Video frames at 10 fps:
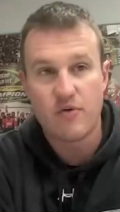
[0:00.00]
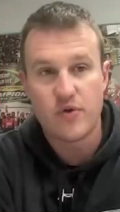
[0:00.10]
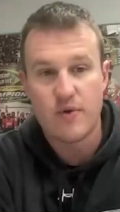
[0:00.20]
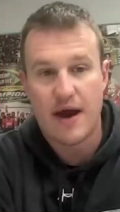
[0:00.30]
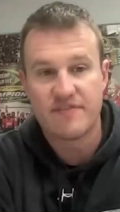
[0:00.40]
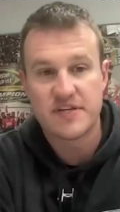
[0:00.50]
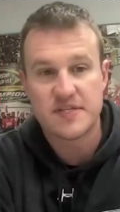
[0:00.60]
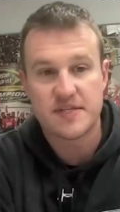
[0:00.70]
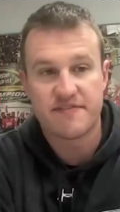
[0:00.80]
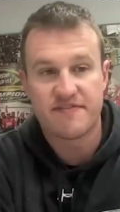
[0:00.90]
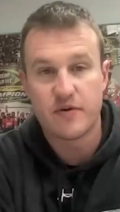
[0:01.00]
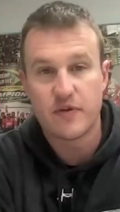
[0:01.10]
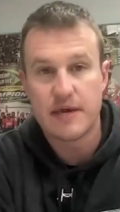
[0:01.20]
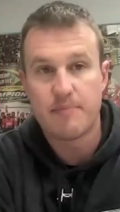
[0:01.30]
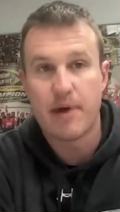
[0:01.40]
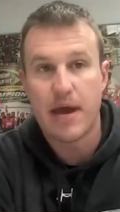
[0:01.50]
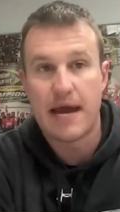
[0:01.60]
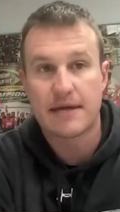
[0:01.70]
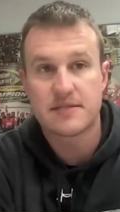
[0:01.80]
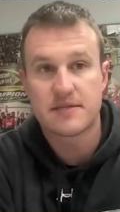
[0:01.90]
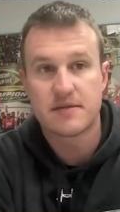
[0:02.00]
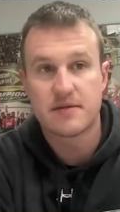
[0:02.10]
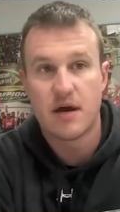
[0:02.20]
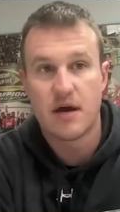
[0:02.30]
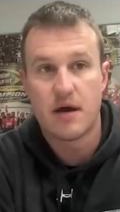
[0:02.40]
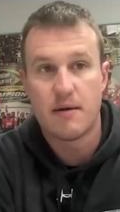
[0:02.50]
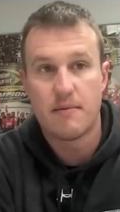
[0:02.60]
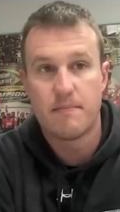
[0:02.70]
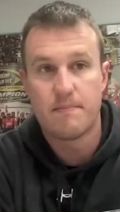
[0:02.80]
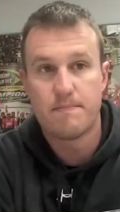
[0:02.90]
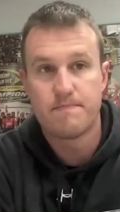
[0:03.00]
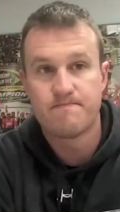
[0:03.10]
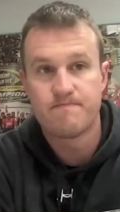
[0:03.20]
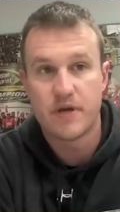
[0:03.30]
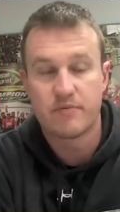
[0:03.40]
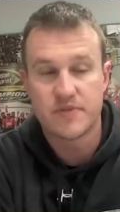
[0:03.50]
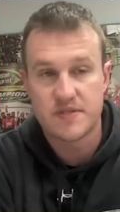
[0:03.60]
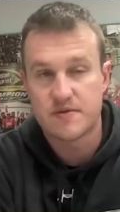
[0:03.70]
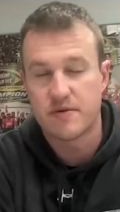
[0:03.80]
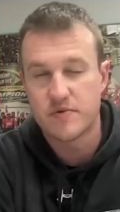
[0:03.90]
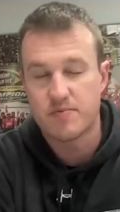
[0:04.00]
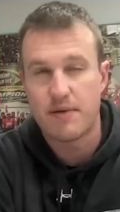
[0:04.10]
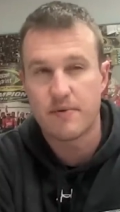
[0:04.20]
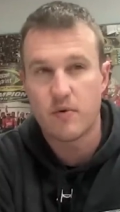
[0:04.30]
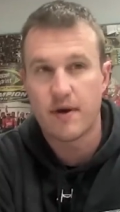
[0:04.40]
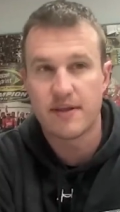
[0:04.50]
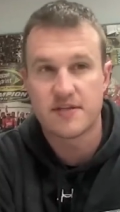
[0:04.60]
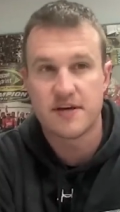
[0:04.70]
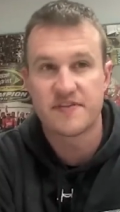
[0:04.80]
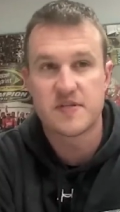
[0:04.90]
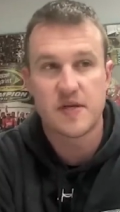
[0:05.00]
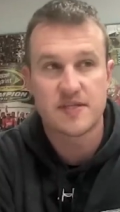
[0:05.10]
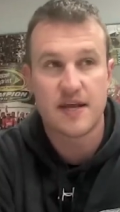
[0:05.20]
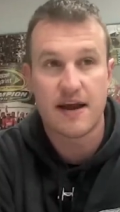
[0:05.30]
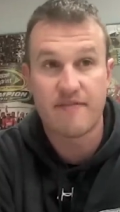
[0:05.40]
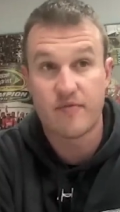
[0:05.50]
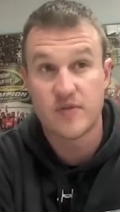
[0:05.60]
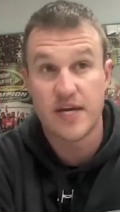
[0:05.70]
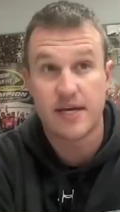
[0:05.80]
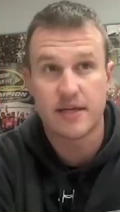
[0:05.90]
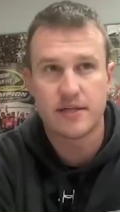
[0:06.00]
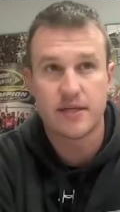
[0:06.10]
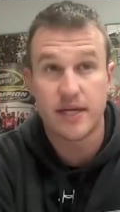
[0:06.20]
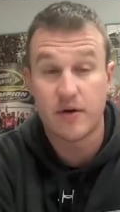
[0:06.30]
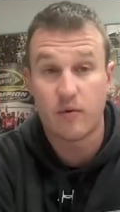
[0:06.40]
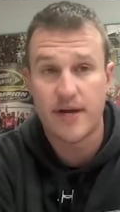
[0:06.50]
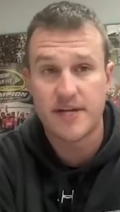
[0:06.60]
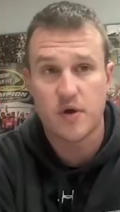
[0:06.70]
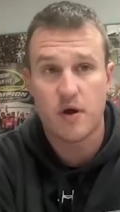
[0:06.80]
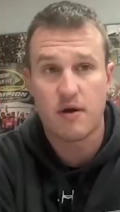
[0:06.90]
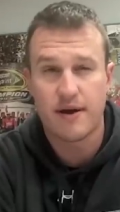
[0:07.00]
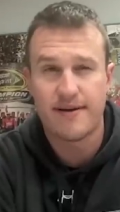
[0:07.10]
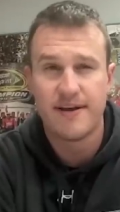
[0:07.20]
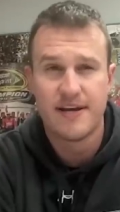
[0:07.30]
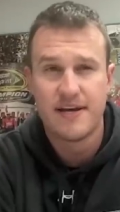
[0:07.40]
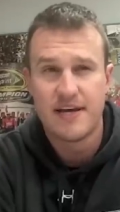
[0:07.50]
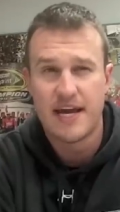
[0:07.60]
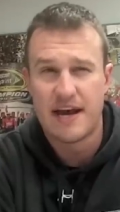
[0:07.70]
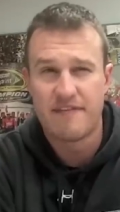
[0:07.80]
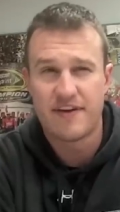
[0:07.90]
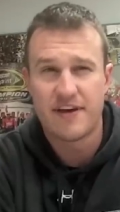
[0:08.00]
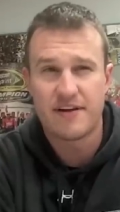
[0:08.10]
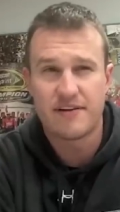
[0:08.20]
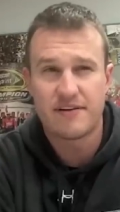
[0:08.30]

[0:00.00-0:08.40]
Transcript: you obviously feel the impact. Um, it was it was probably one of the toughest hits that I've ever taken in a race car, and and I've hit